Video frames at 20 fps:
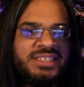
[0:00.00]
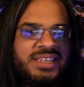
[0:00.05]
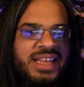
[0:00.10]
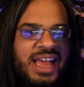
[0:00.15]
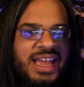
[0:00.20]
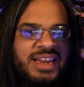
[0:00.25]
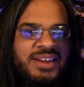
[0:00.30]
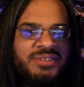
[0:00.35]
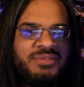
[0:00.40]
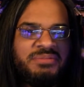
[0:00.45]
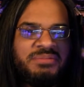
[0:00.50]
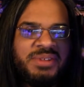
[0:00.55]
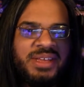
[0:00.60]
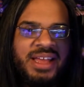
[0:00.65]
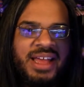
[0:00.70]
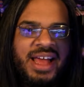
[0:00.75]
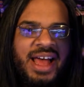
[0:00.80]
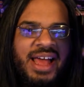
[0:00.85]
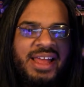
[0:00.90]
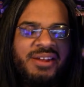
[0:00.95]
I
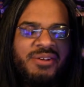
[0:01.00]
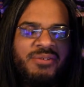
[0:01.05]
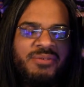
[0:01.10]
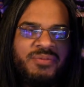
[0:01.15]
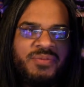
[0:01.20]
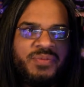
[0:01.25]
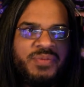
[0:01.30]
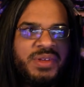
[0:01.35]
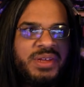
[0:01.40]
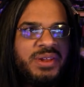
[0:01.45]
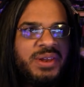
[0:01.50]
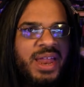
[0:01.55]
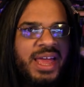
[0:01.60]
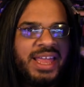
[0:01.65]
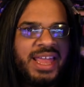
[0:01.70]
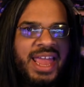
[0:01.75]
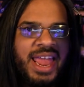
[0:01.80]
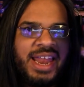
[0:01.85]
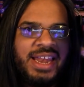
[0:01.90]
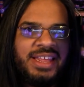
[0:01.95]
don't feel
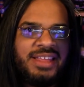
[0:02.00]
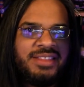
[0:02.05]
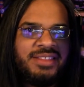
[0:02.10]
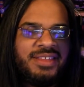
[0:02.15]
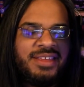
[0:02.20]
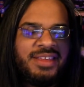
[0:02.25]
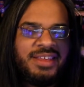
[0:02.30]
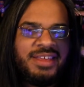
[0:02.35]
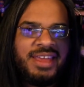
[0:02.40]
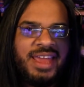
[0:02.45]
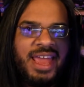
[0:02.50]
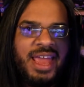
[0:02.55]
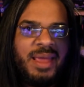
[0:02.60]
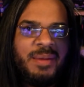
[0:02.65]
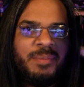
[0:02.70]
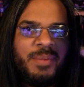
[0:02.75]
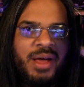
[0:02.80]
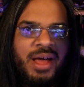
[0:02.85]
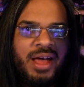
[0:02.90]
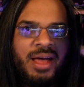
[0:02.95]
like anything
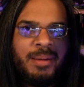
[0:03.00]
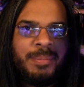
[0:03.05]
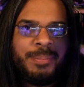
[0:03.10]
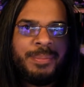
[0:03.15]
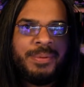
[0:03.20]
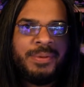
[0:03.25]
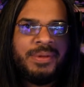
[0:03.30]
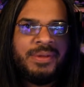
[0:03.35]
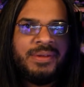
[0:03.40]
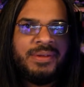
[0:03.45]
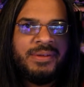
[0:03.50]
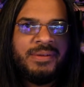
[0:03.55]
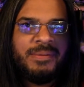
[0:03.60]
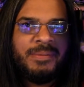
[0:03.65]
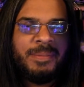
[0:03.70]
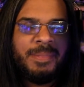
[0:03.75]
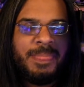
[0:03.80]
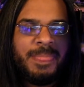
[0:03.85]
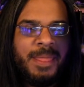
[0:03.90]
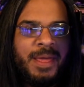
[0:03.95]
came up
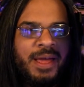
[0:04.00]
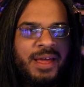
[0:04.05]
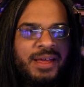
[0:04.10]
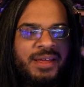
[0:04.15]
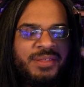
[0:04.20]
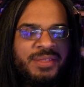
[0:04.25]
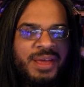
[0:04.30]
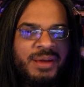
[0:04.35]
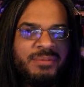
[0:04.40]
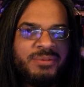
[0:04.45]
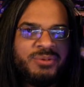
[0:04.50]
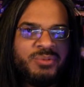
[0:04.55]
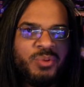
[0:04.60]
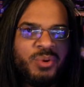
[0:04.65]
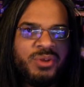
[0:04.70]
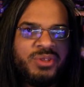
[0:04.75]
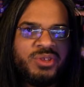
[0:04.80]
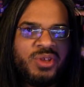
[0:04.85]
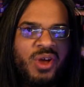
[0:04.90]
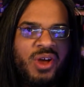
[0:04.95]
that was
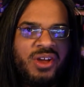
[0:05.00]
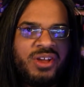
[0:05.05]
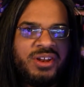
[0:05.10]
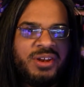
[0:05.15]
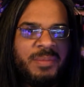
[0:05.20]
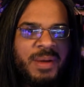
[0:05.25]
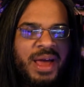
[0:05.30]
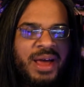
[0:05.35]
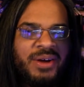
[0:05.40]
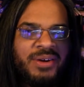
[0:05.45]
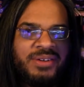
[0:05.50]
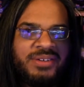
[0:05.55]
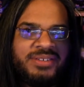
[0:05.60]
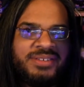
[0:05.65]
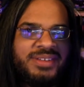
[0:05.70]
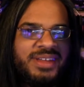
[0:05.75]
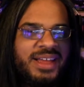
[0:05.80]
worth talking about.